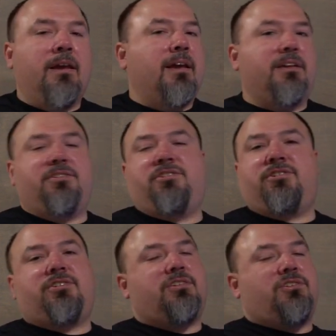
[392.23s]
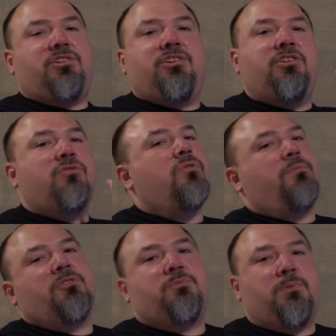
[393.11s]
It's just such an
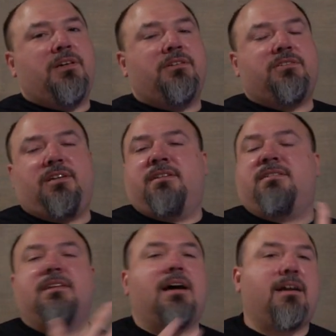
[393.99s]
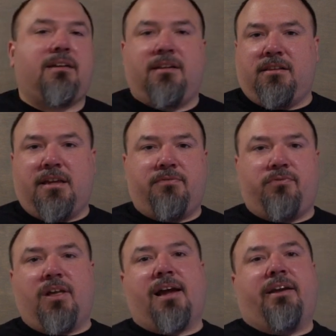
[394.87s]
enormous piece, it's not going to lay
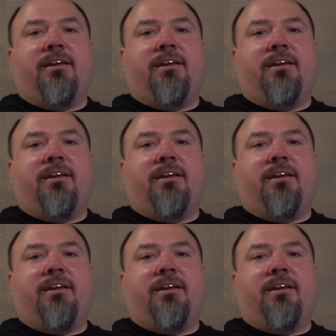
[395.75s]
flat.